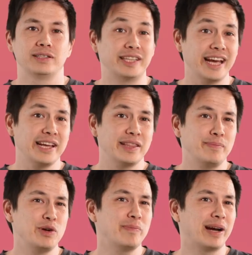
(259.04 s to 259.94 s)
Today, the
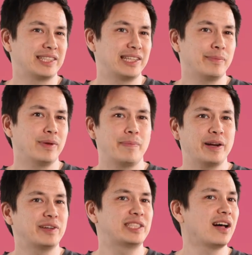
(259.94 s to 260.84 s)
moon might seem a bit
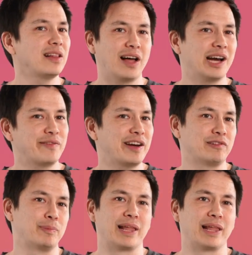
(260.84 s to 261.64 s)
of a dull, uneventful